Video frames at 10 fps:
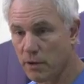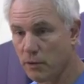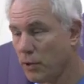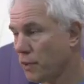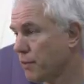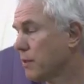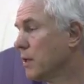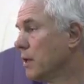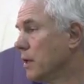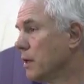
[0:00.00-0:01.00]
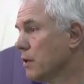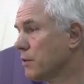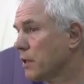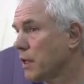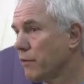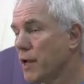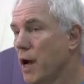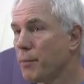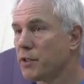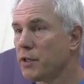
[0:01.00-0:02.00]
with the Cleveland
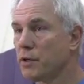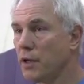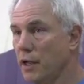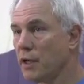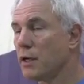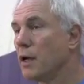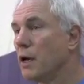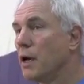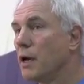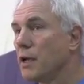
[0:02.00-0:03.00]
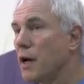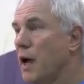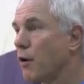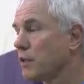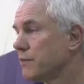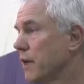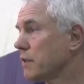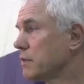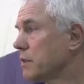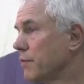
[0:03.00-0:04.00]
opportunity. I always
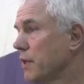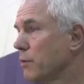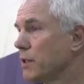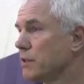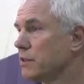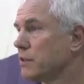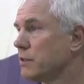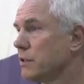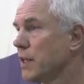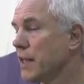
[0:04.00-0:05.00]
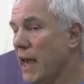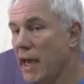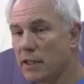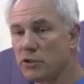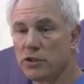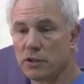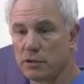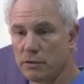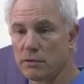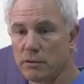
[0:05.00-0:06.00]
felt as if he was engaged,
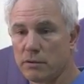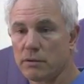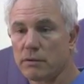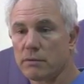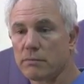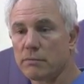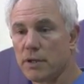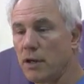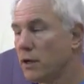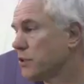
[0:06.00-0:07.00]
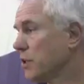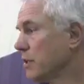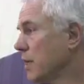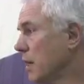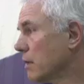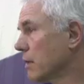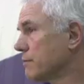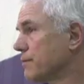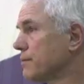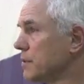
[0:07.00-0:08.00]
because you could tell if
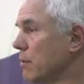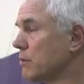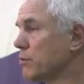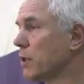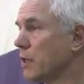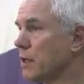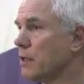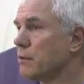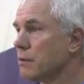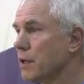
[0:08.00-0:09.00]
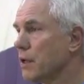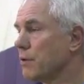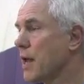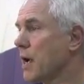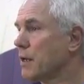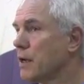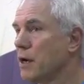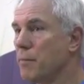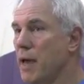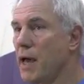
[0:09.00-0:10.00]
someone's really, not going to
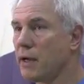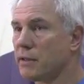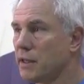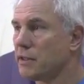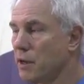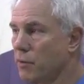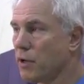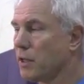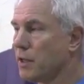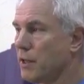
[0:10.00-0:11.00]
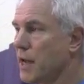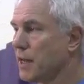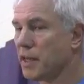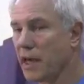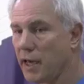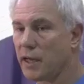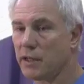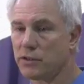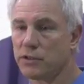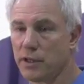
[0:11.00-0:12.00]
come back, that they're really not
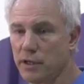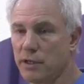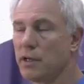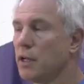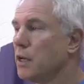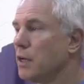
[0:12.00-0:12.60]
engaged in,